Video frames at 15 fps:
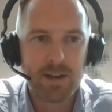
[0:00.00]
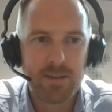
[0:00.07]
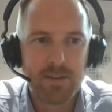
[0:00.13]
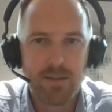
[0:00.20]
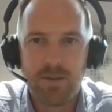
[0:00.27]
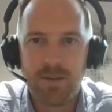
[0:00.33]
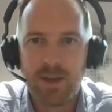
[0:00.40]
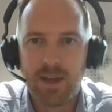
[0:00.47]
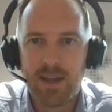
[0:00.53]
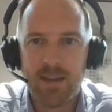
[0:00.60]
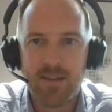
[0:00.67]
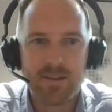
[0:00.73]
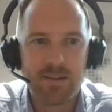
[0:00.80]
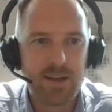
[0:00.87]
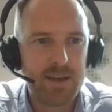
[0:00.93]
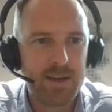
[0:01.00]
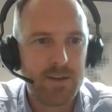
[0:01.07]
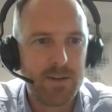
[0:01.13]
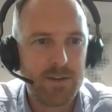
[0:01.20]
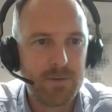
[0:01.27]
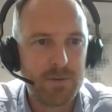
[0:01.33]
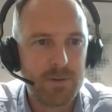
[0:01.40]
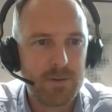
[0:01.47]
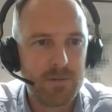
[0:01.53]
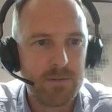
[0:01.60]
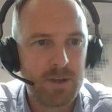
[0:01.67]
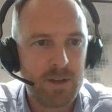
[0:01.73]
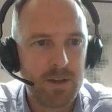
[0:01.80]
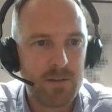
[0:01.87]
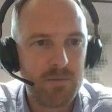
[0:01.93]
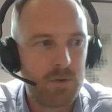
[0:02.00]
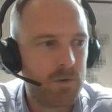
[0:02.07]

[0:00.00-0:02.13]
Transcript: back in the UK as a headhunter and a